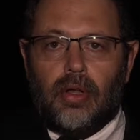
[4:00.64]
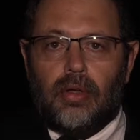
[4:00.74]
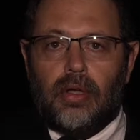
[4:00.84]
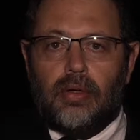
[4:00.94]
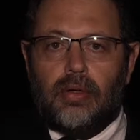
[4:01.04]

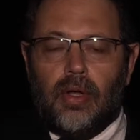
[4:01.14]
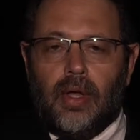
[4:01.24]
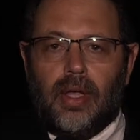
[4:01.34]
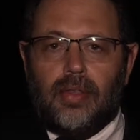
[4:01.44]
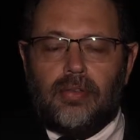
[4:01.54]
logo
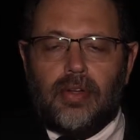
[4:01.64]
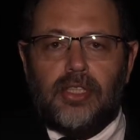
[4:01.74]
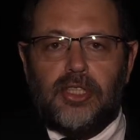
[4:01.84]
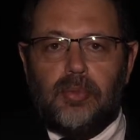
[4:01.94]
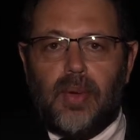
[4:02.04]
and the
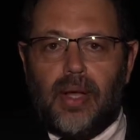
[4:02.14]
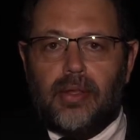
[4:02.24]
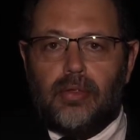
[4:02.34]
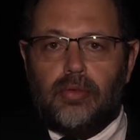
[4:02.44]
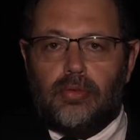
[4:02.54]
synergy
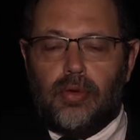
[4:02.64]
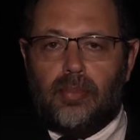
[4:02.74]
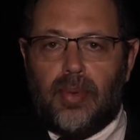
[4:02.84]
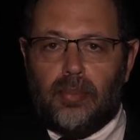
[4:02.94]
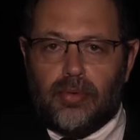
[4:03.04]
behind it to
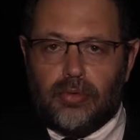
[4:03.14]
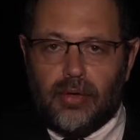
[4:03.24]
our members